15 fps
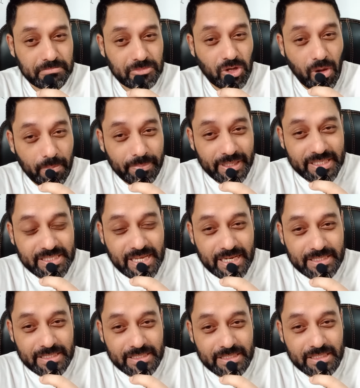complex
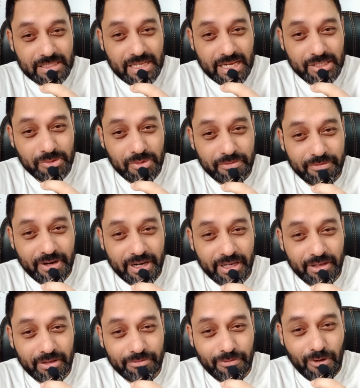sentence that you are
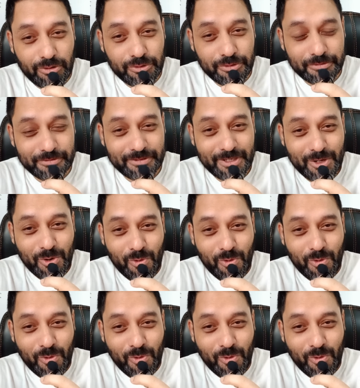very fond of,